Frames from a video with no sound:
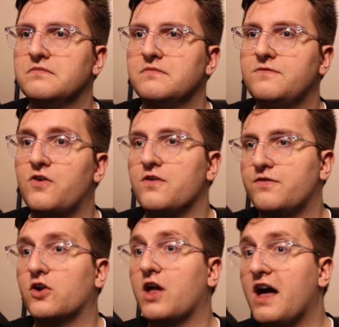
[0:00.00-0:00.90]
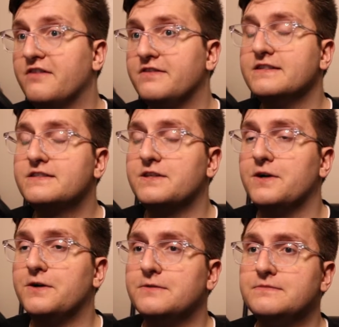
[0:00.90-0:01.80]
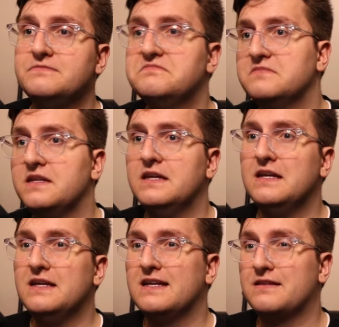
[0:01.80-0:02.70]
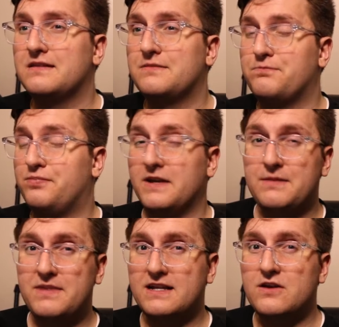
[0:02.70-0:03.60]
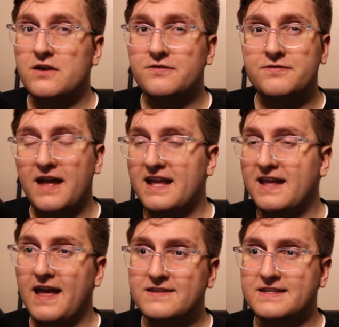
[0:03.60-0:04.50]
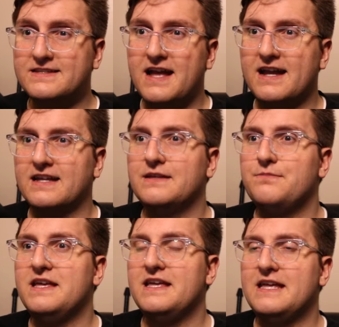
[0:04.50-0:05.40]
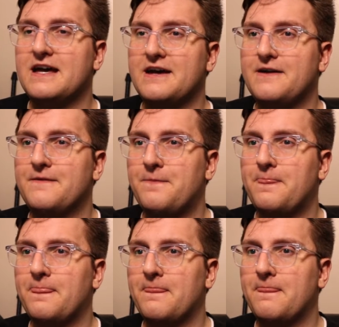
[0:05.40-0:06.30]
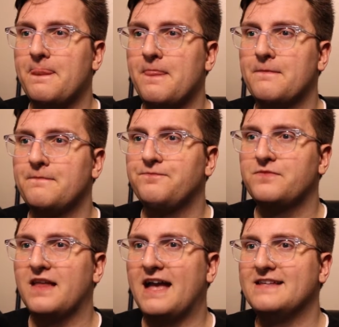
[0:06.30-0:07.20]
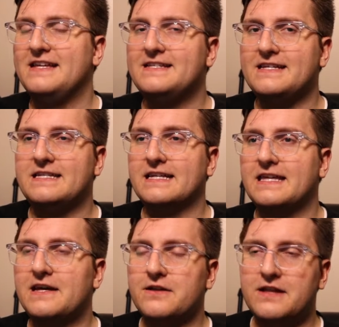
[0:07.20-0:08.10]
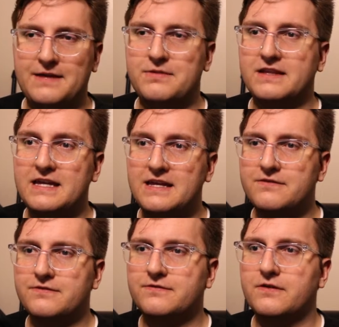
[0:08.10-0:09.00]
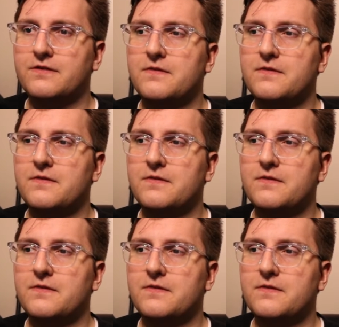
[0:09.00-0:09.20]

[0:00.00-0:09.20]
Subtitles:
for Covet, so pretty big nerf, I guess. He's not going to be as easy to kill, I believe.